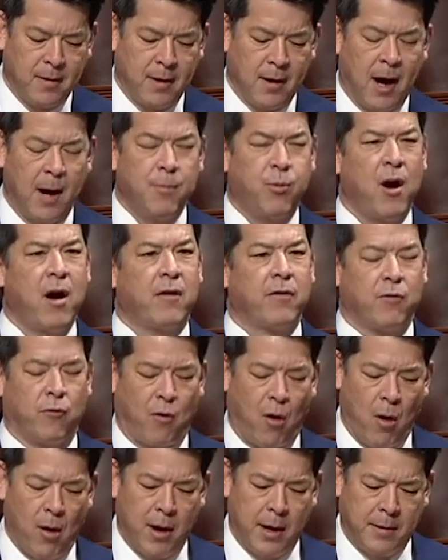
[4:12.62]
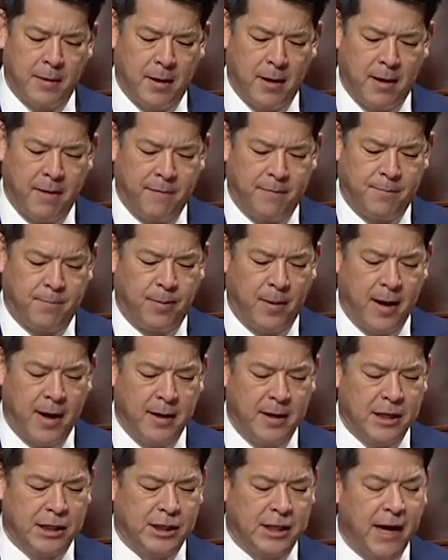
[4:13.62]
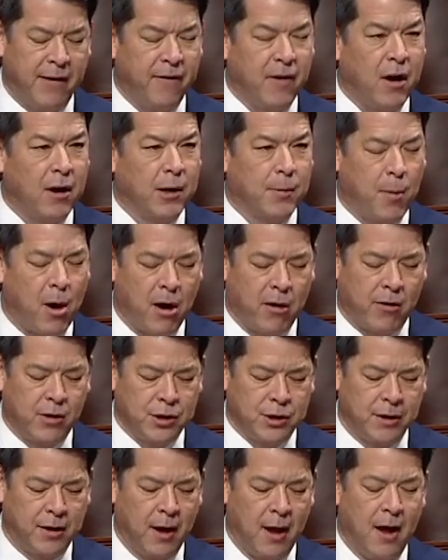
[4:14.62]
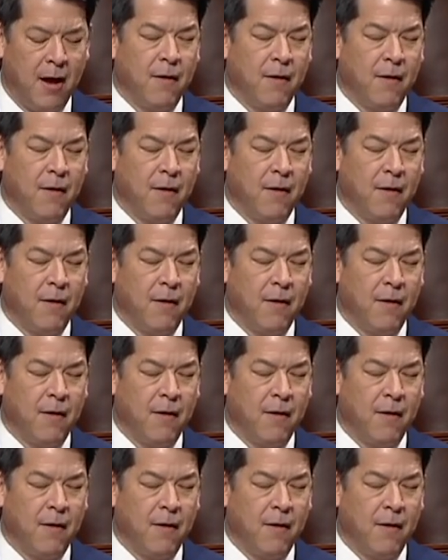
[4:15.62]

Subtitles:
I'm proud of the role I've played in saving our democracy,